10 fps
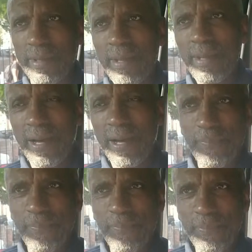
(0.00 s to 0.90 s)
And
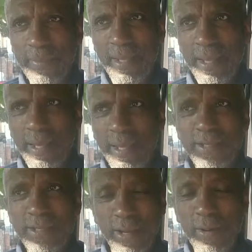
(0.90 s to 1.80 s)
so I
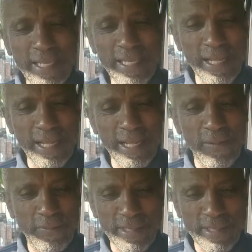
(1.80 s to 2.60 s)
got these gloves.